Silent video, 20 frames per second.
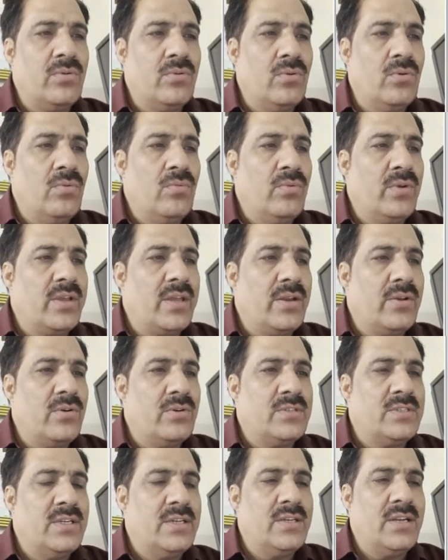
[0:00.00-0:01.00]
No, we
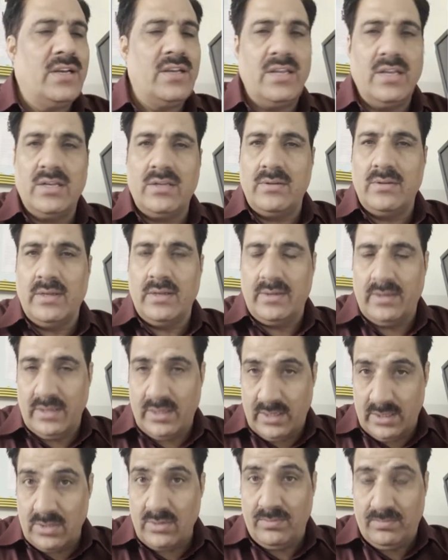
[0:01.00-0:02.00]
cannot say that
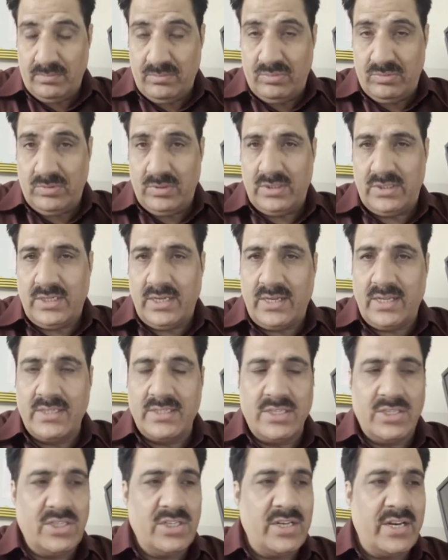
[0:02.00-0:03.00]
there is the
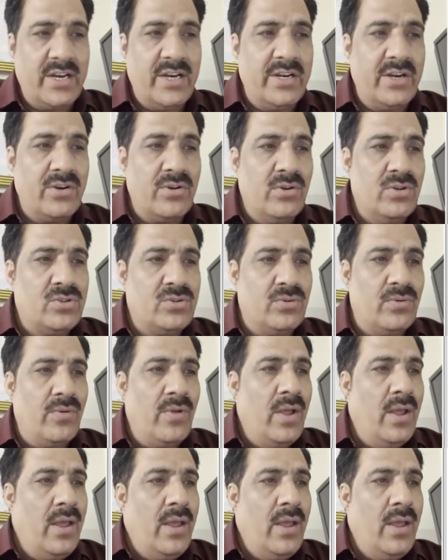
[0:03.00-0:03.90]
concentration gradient also.